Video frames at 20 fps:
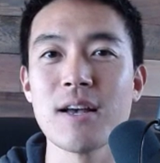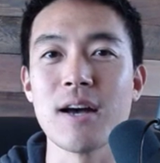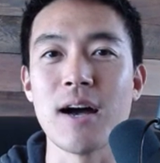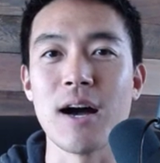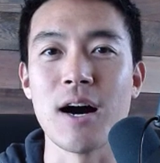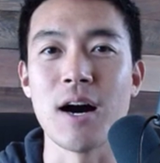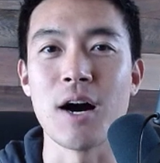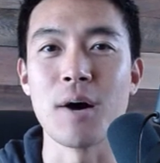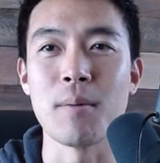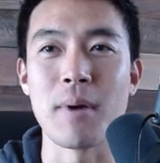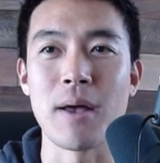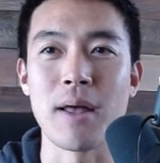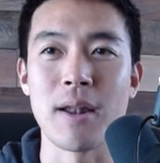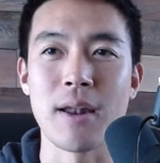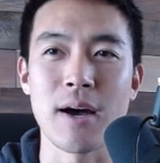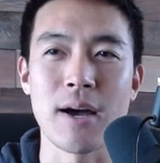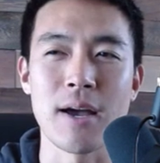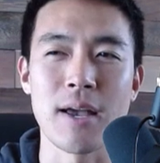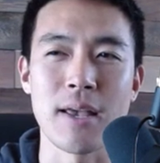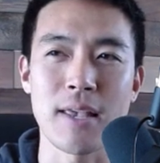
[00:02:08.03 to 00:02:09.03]
And
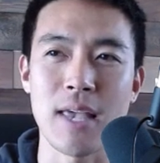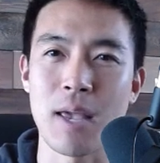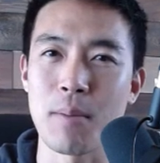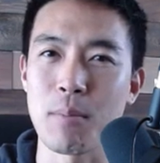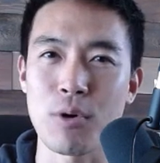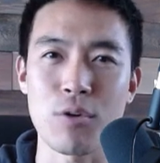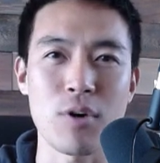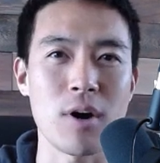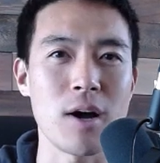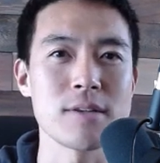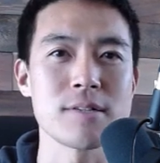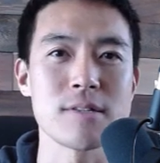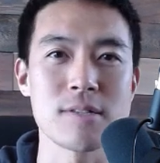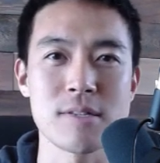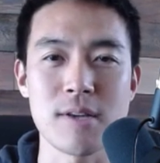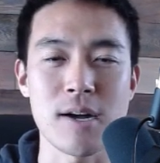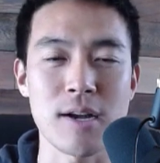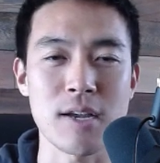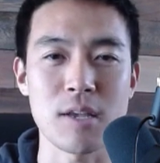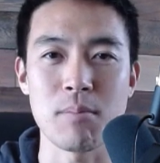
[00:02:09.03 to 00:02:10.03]
I came across this
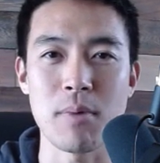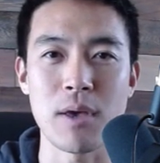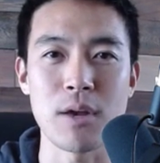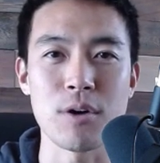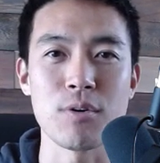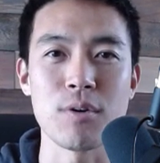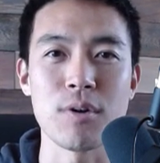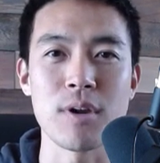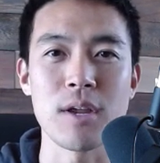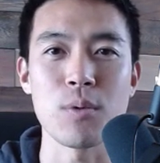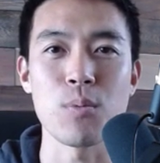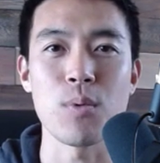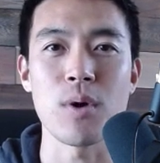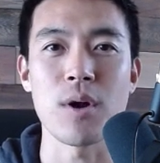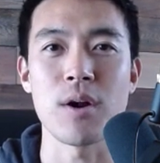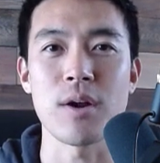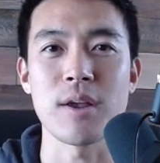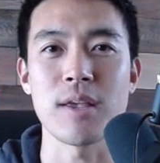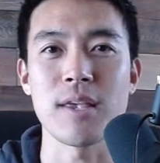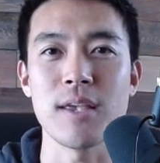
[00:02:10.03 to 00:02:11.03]
documentary
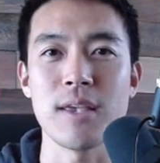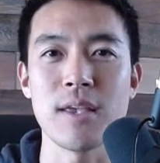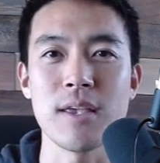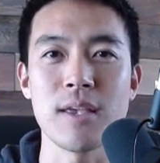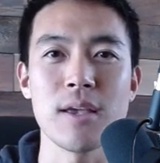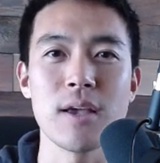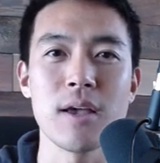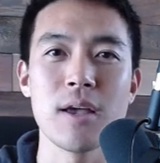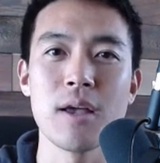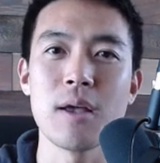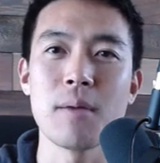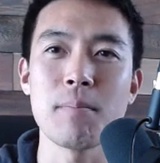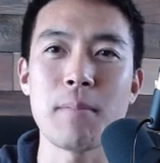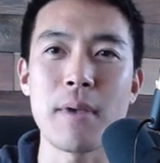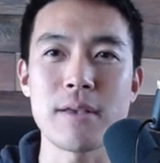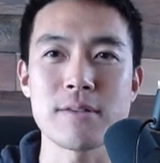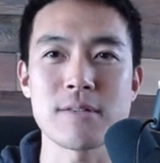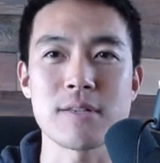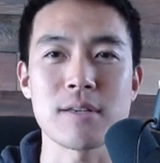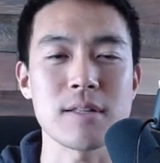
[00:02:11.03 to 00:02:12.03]
where he
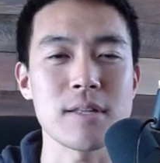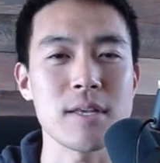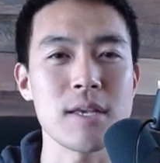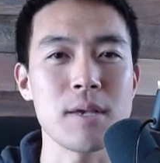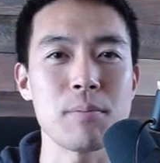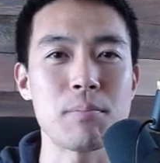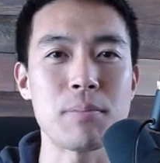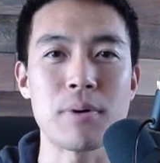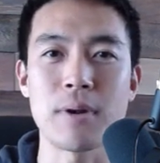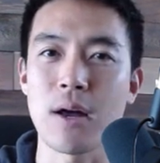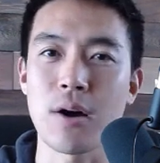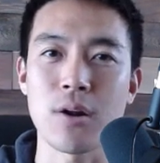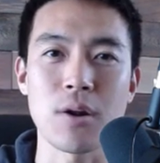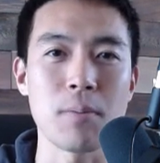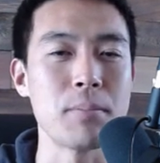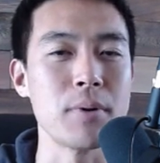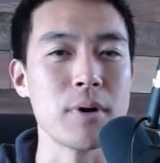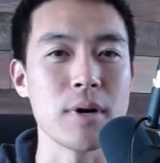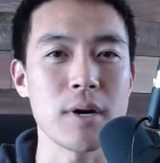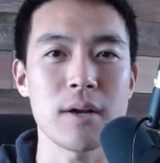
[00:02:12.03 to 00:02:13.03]
basically put out a
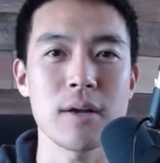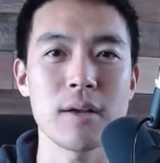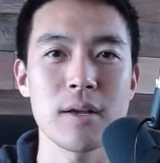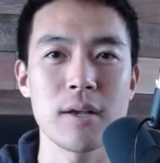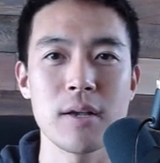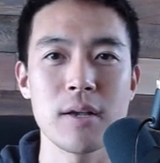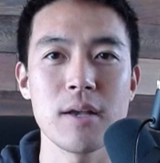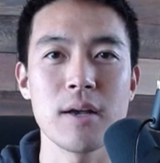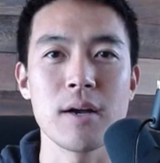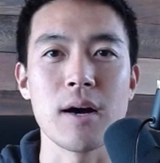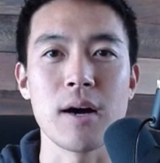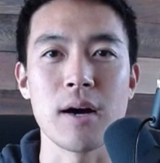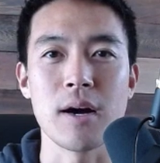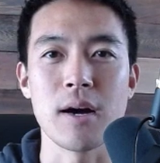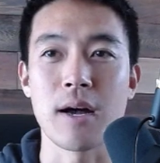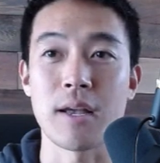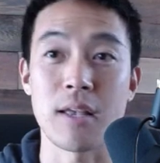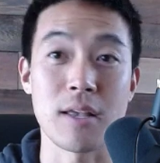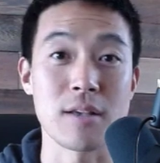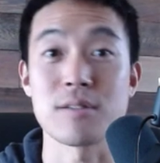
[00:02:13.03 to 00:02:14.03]
book,
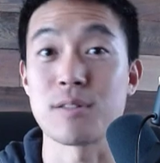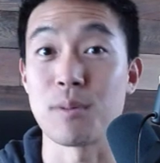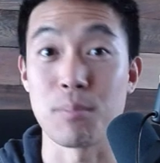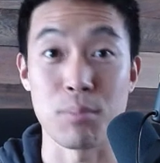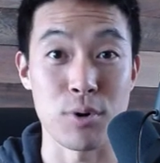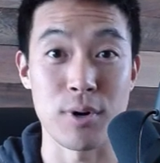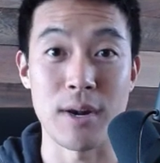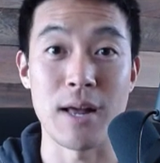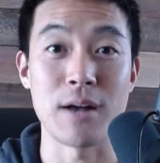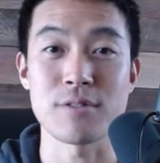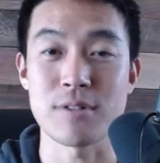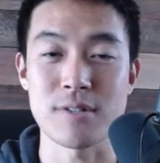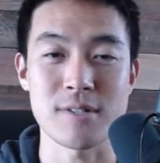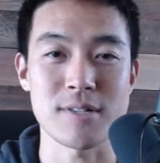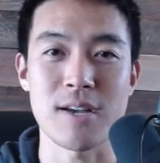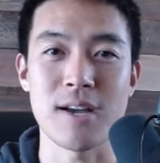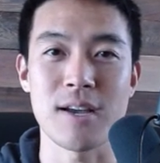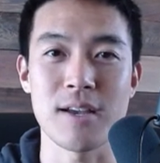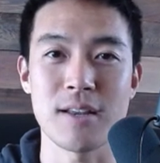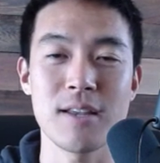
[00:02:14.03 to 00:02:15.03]
I guess, The Burnout
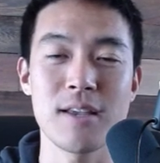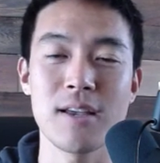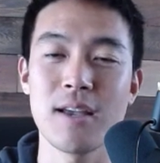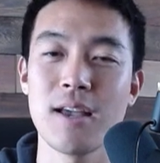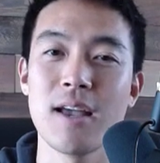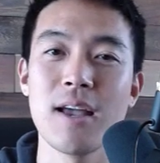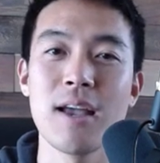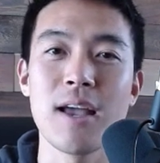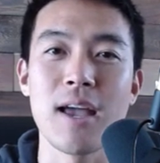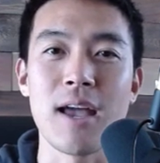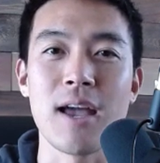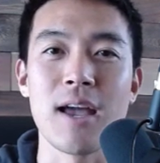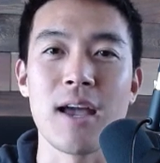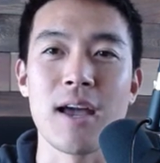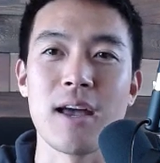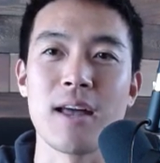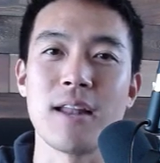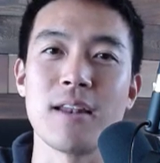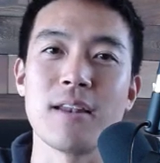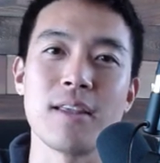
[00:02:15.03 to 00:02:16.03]
Society,
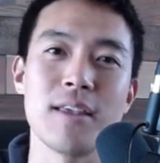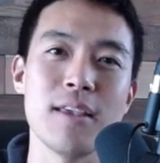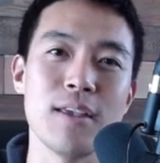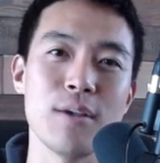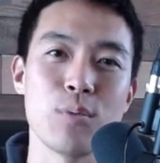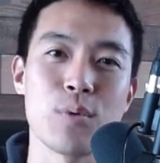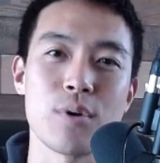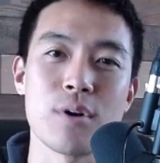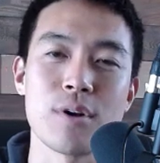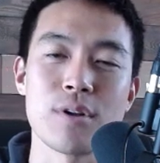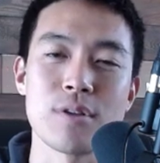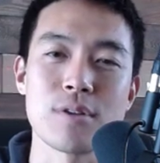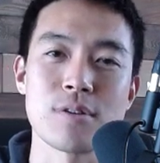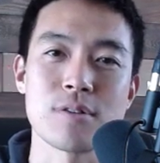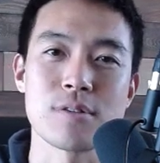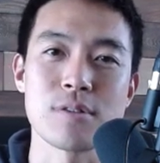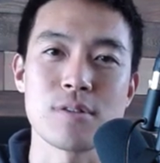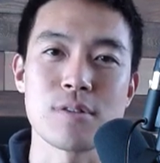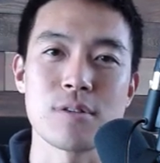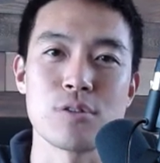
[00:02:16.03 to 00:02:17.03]
and he
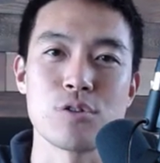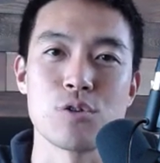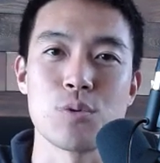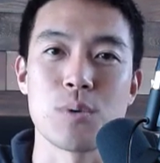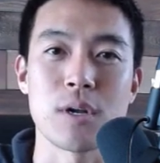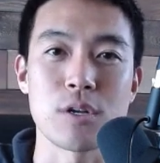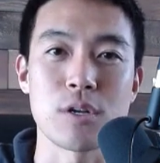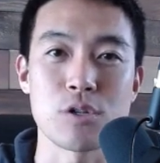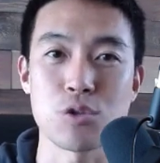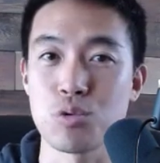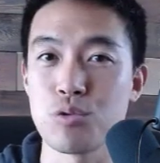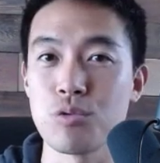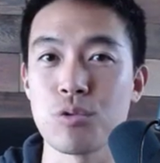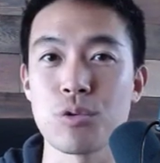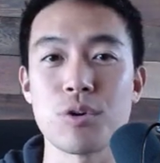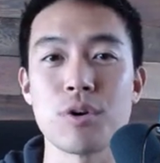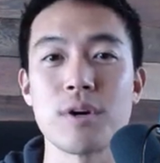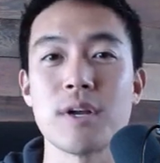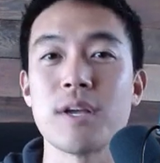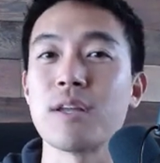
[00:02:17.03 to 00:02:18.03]
was doing a
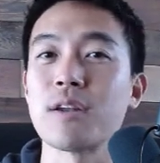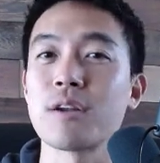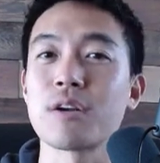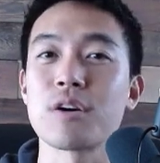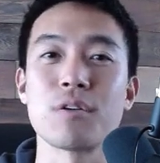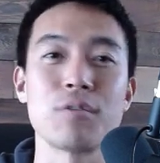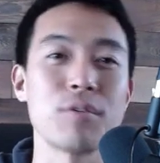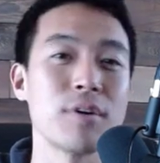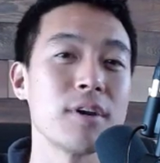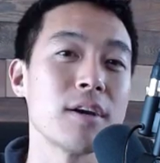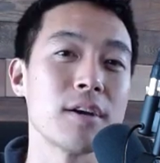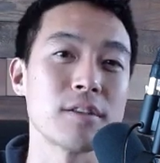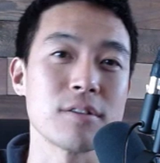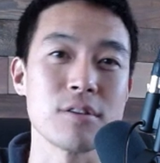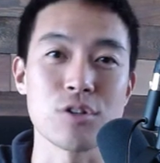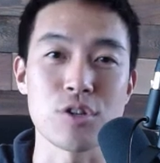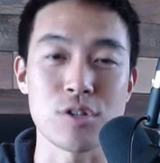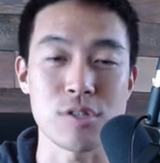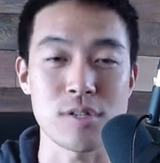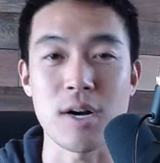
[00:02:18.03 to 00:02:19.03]
tour in Korea to
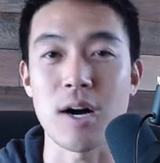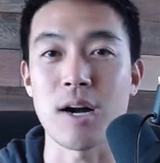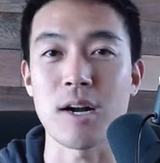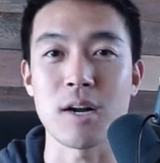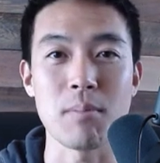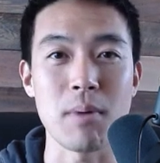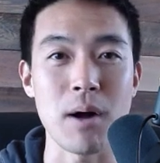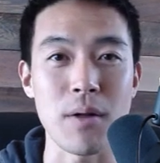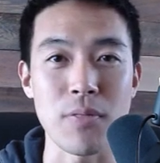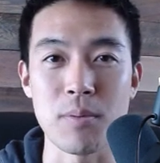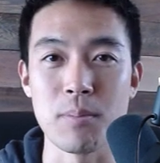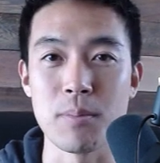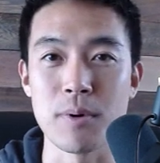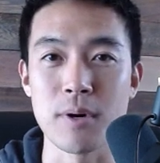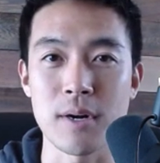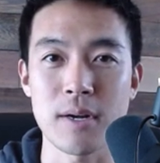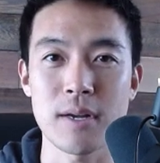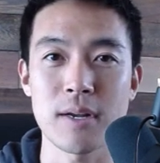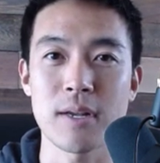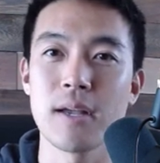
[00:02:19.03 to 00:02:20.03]
just talk about the
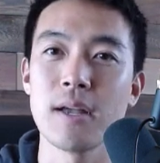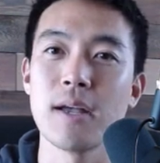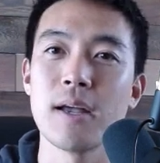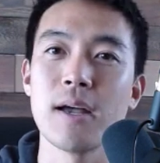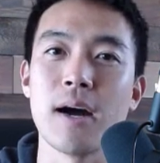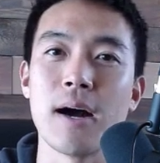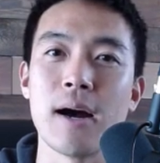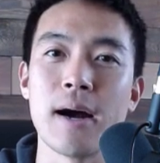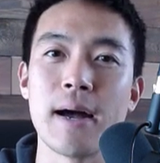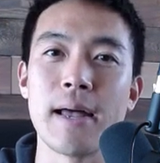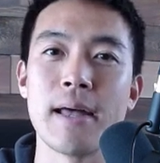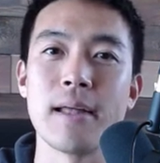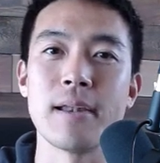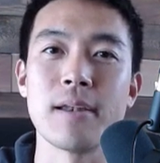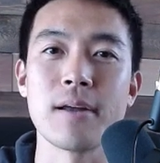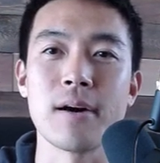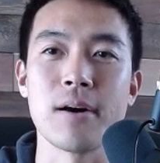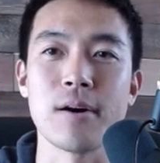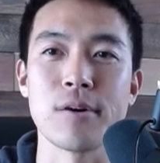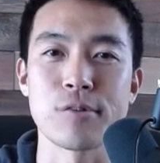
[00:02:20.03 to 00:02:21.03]
book
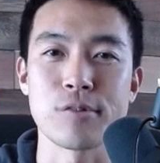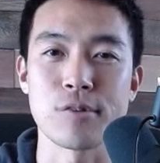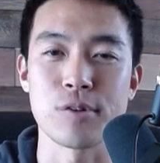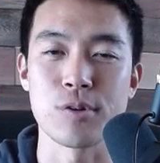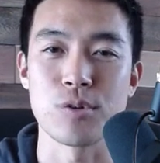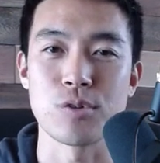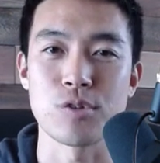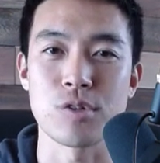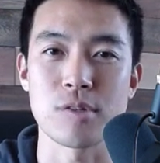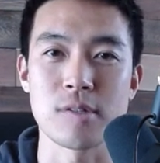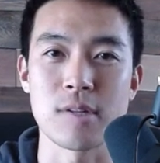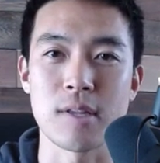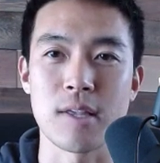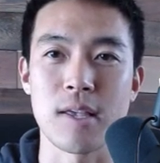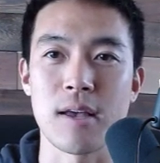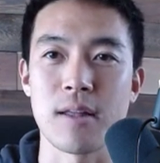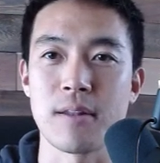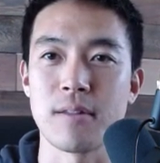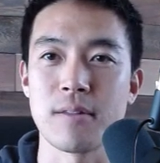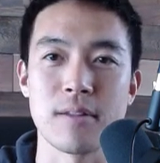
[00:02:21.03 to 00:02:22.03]
and also just to
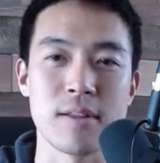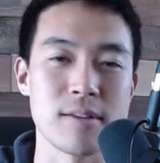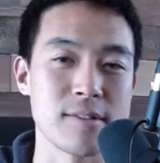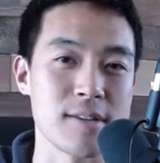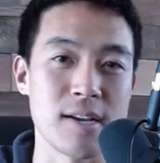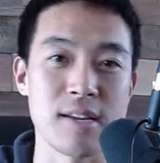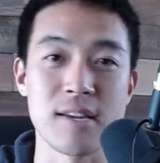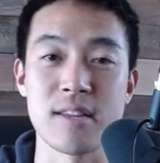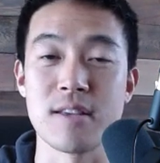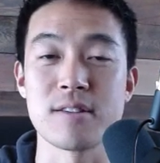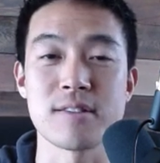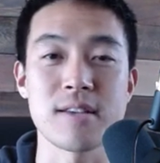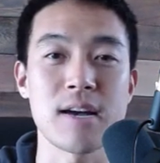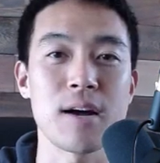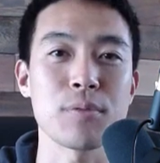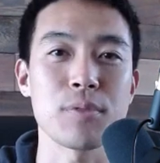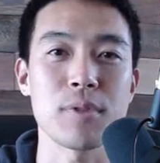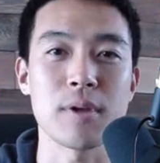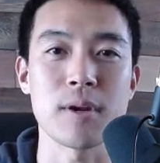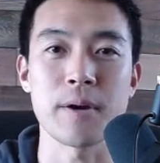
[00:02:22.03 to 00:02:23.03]
get his ideas
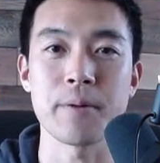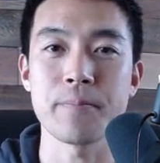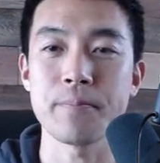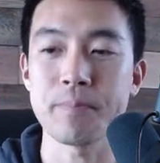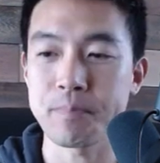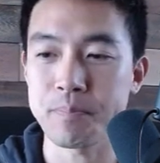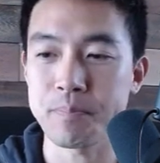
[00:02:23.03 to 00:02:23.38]
out there.